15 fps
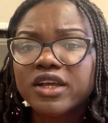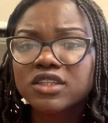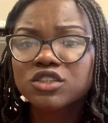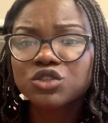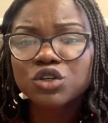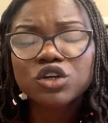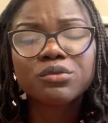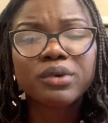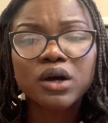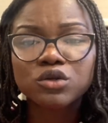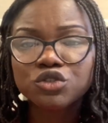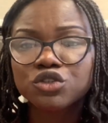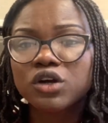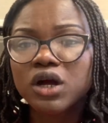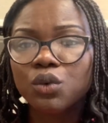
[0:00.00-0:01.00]
Talk about
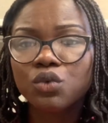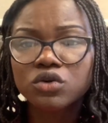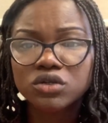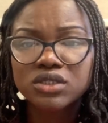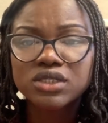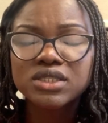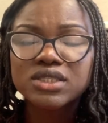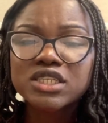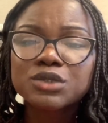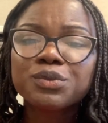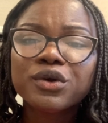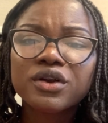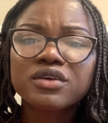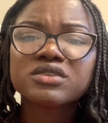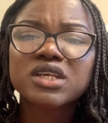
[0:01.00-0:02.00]
your awards. These
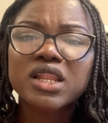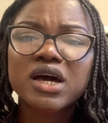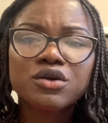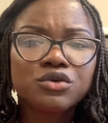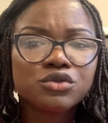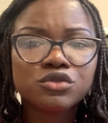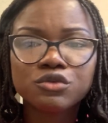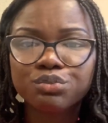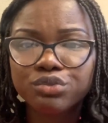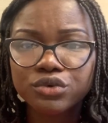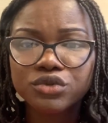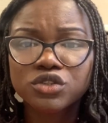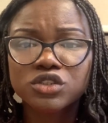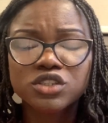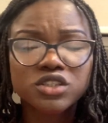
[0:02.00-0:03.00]
programs allow you to
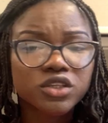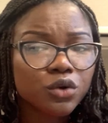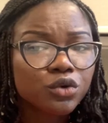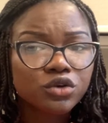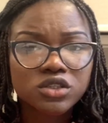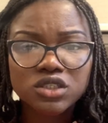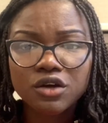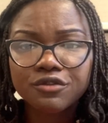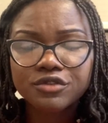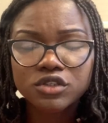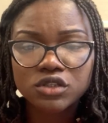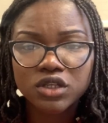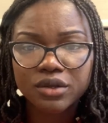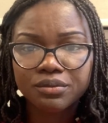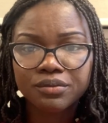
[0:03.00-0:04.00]
boost, sell yourself to
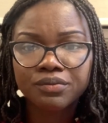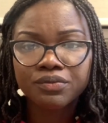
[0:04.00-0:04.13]
them.